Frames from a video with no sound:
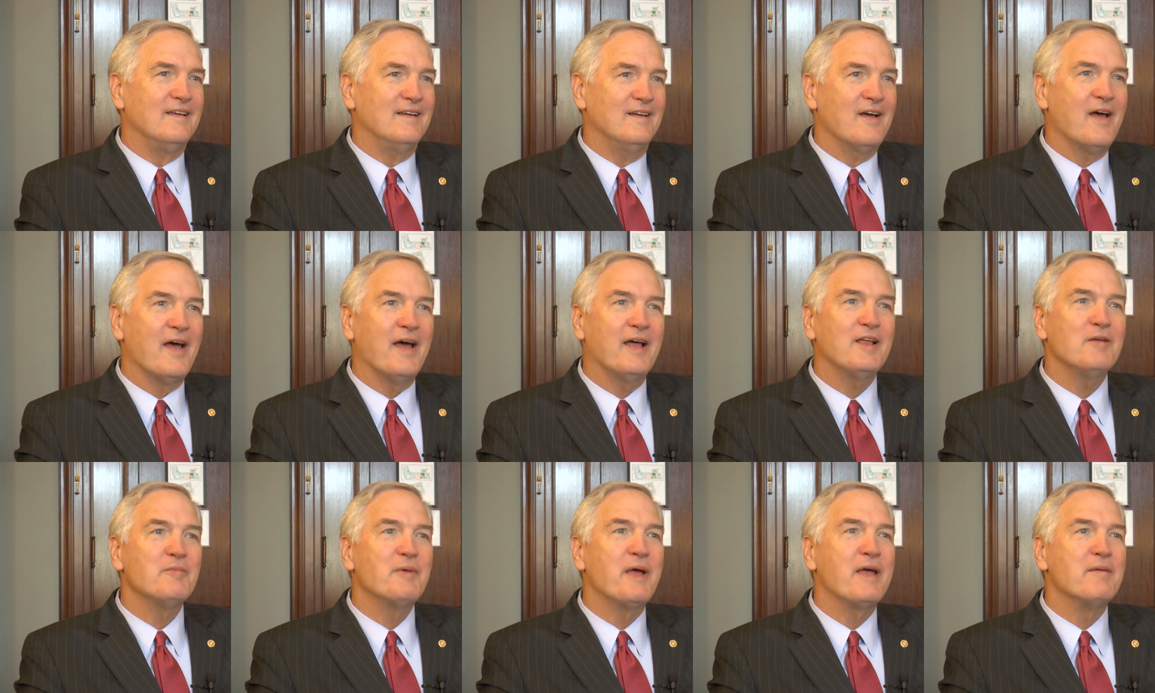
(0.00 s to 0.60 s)
Now,
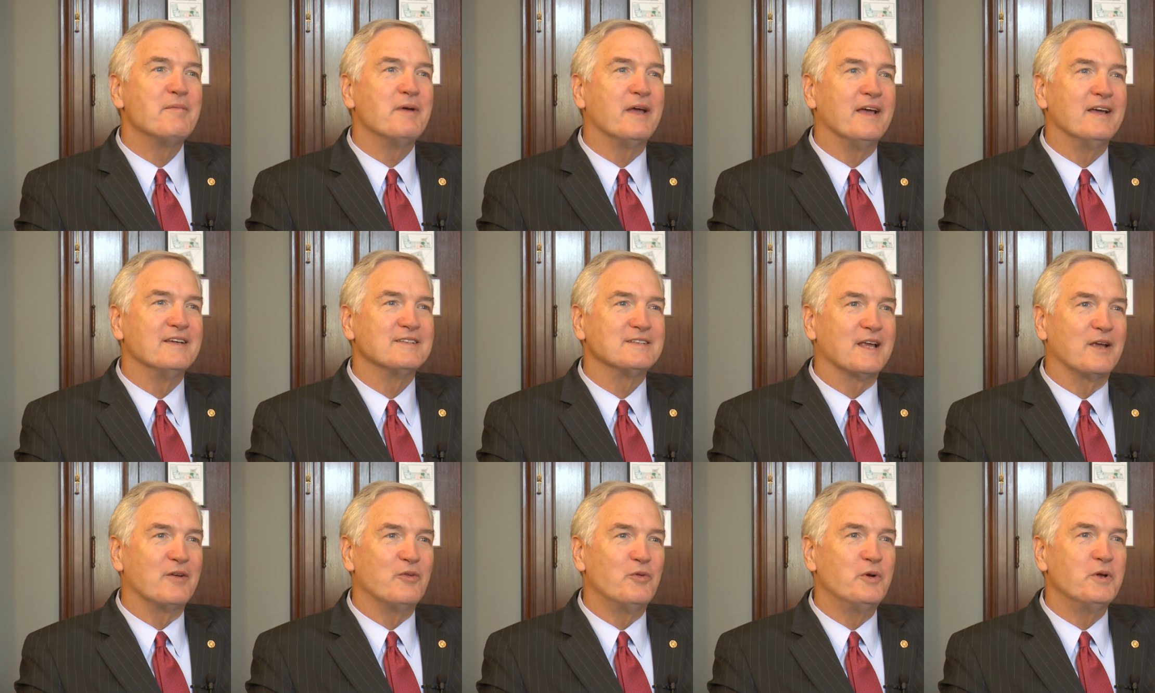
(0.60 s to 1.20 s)
Alabama
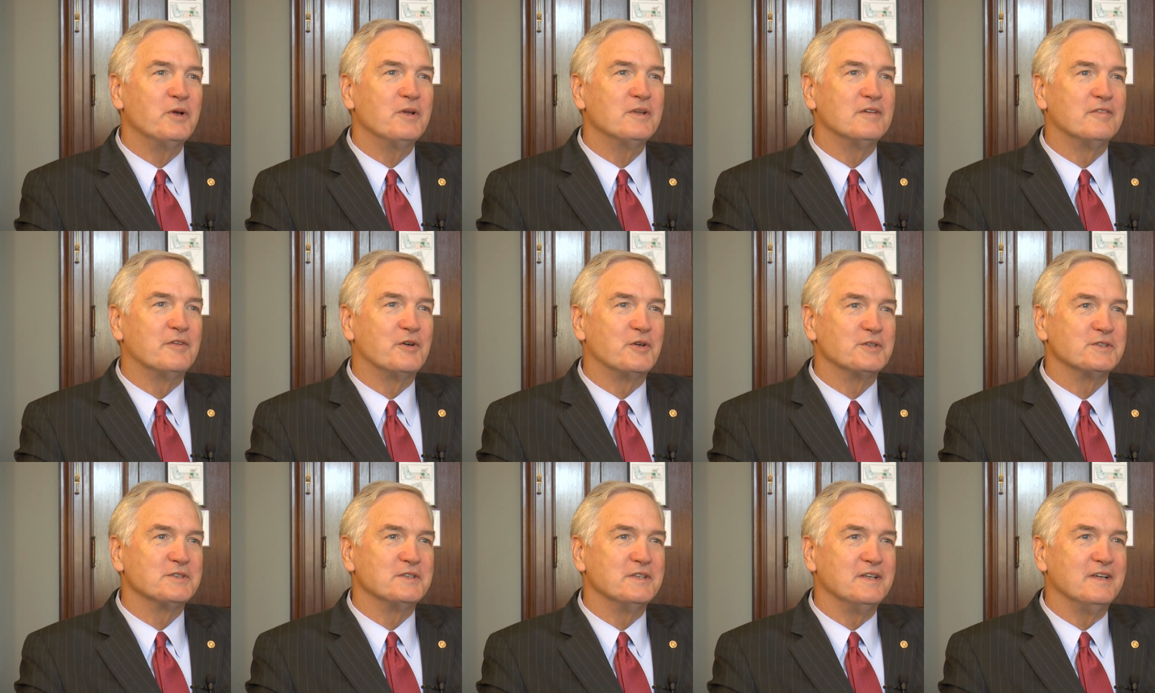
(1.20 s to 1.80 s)
has a real
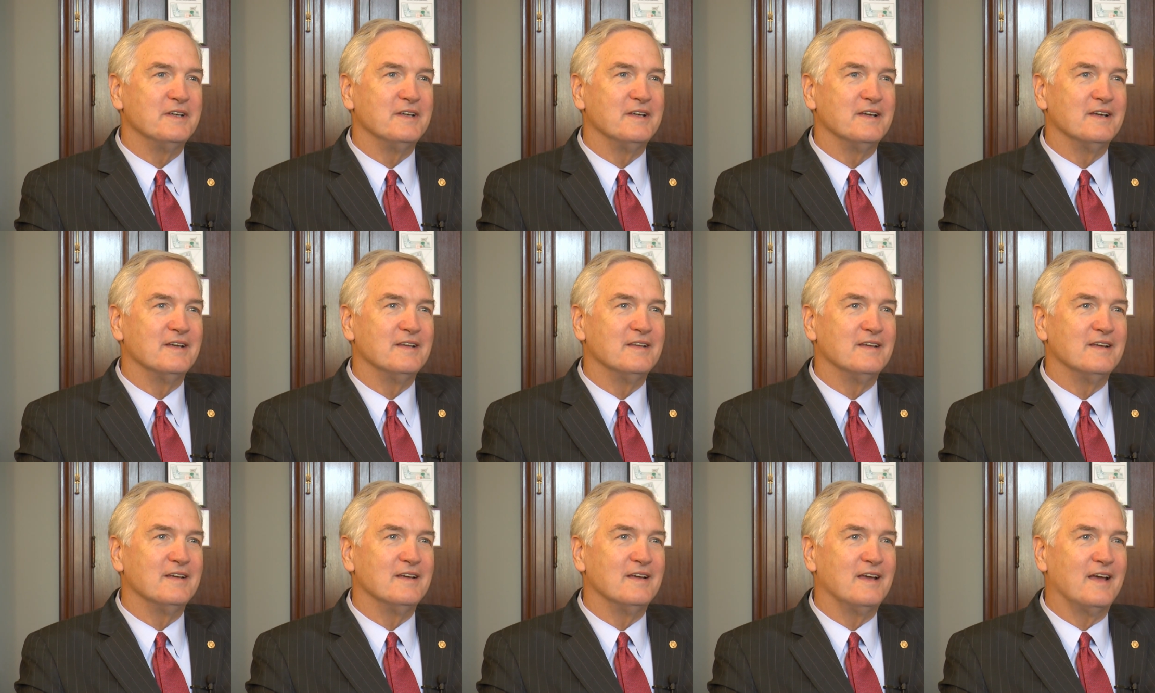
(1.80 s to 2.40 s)
diversity
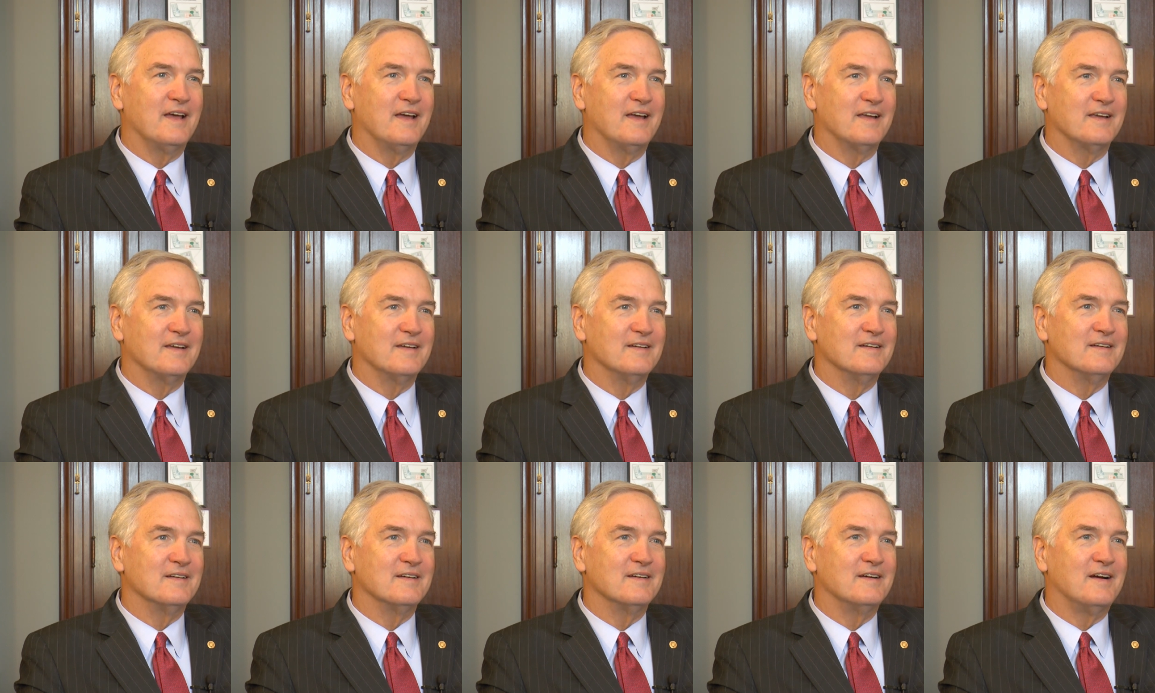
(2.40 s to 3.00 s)
in the ag,
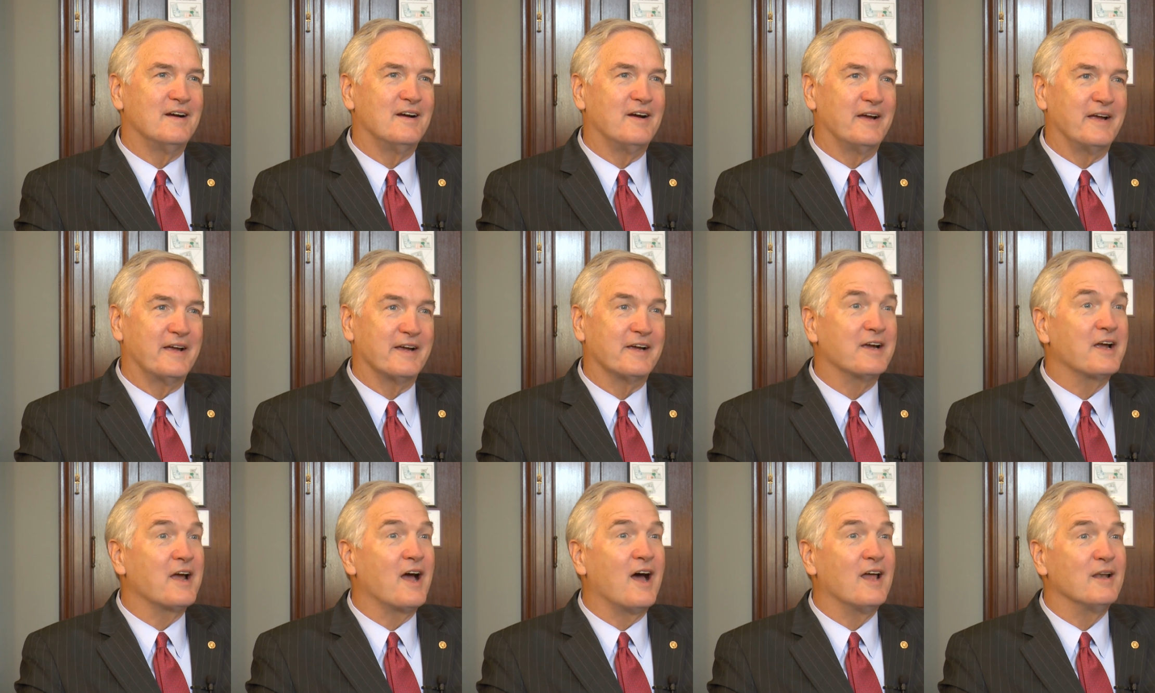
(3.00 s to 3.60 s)
uh, our
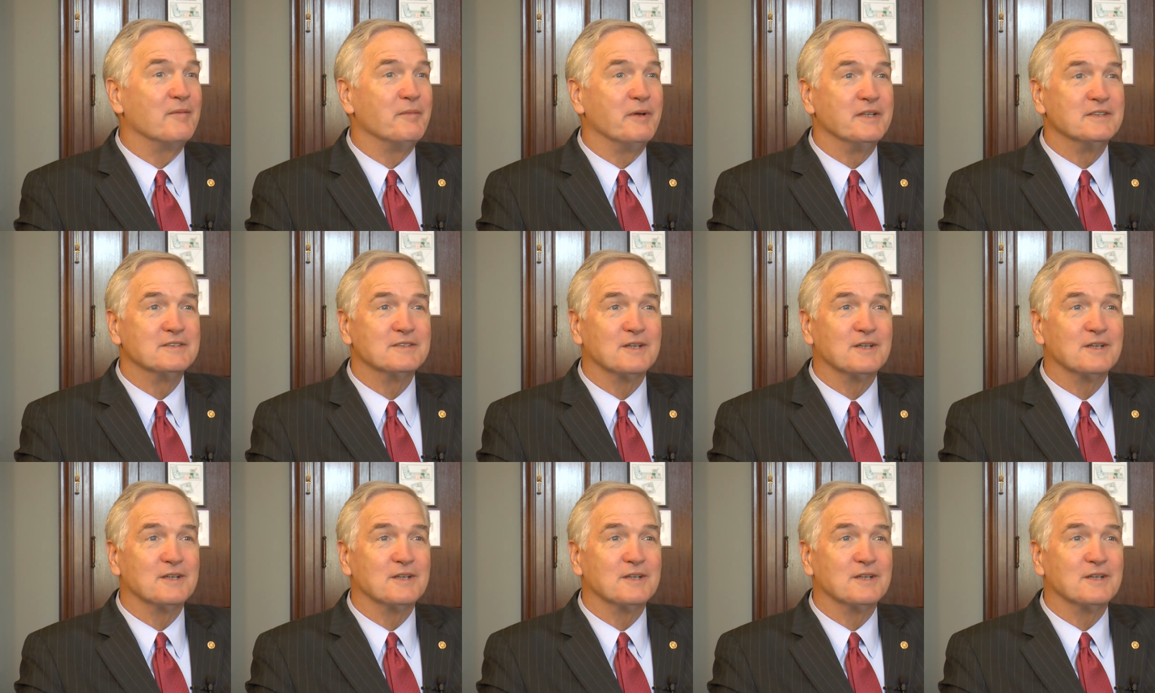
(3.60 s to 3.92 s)
ag economy.